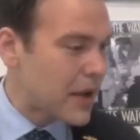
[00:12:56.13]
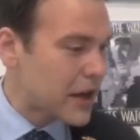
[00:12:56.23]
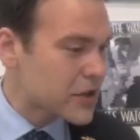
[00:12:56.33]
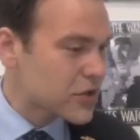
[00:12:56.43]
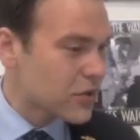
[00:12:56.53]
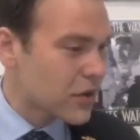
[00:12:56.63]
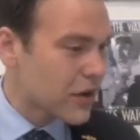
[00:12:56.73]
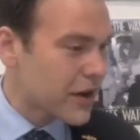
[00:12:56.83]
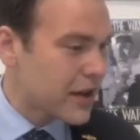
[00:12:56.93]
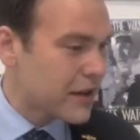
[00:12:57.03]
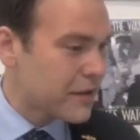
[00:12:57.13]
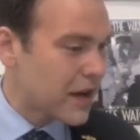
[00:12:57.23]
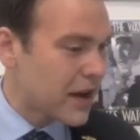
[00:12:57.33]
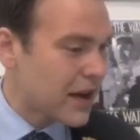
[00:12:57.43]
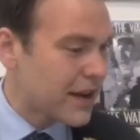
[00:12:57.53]
sure if
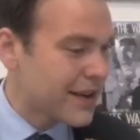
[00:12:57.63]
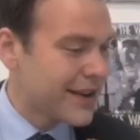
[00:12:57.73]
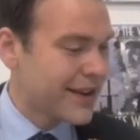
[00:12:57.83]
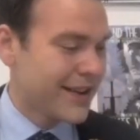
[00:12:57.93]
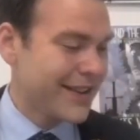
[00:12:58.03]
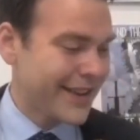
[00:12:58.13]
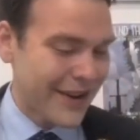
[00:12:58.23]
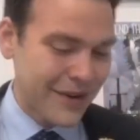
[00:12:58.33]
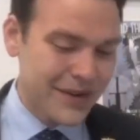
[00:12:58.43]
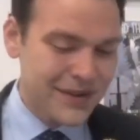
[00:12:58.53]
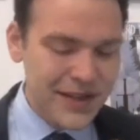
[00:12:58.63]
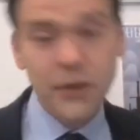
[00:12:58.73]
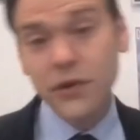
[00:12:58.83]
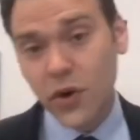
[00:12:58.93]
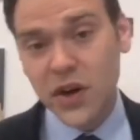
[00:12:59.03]
you take it
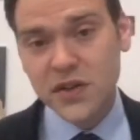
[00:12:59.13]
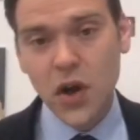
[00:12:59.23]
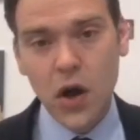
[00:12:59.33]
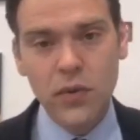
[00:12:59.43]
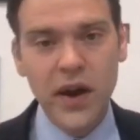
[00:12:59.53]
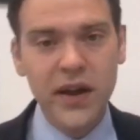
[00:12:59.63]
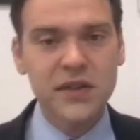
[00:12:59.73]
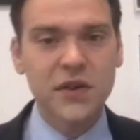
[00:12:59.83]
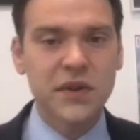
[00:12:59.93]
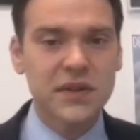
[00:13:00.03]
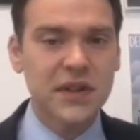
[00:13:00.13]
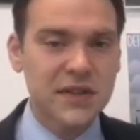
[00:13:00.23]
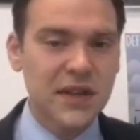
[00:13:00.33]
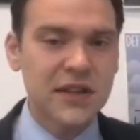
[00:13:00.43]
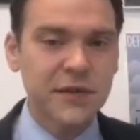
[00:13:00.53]
with a grain of salt, right? So it's
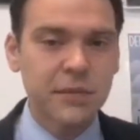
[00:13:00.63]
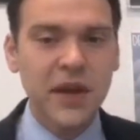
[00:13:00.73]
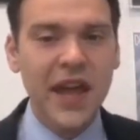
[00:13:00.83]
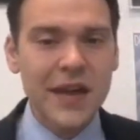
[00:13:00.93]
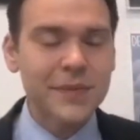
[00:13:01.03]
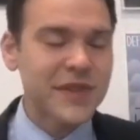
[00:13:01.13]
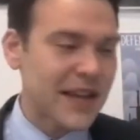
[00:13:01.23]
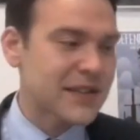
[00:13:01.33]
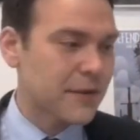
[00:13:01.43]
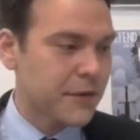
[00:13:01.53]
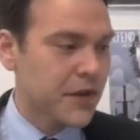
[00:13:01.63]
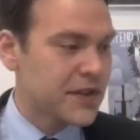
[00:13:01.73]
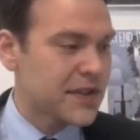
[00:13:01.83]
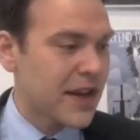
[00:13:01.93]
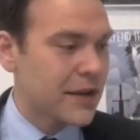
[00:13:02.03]
McCabe says that Flynn
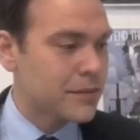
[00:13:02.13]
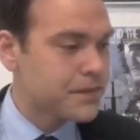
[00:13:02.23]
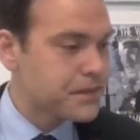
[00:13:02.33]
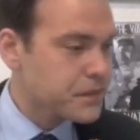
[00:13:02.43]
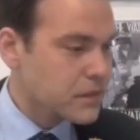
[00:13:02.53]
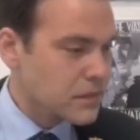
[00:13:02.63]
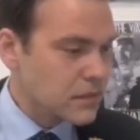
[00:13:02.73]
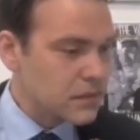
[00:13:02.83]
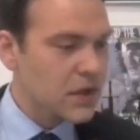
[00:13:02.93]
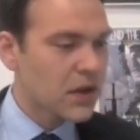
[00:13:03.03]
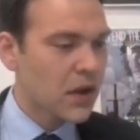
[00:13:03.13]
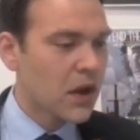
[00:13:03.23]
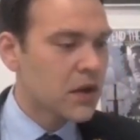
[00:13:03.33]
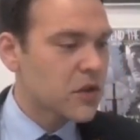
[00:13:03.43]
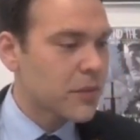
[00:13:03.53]
said.
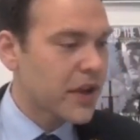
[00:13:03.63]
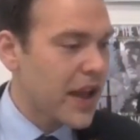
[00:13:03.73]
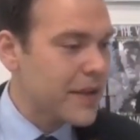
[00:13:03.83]
So McCabe